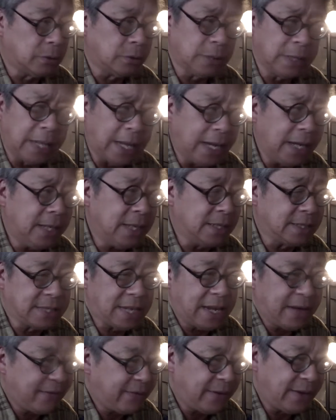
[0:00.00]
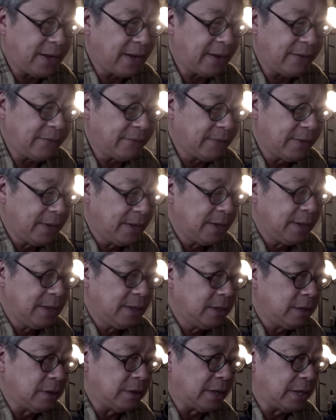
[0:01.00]
early '80s. I, I,
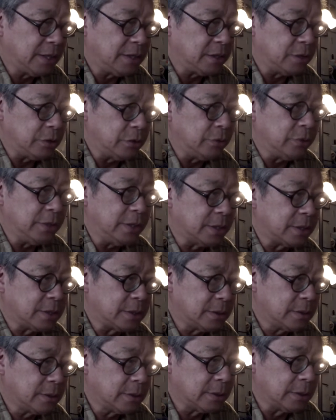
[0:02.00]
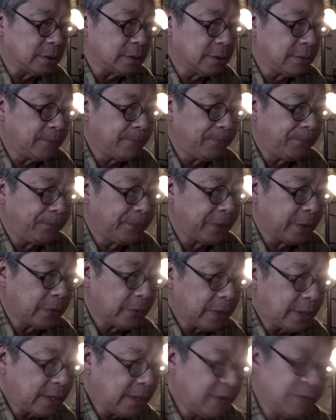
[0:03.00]
you know, I used to do this.
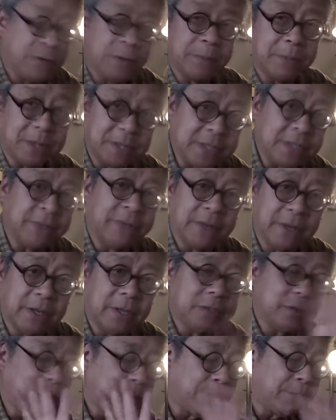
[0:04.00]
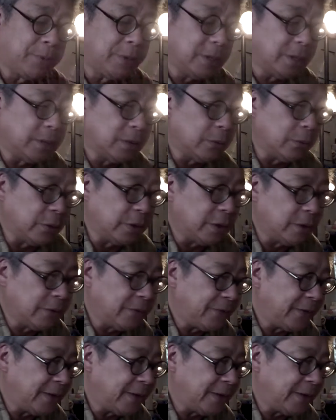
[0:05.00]
I lived in Pacifica, so I put it in the window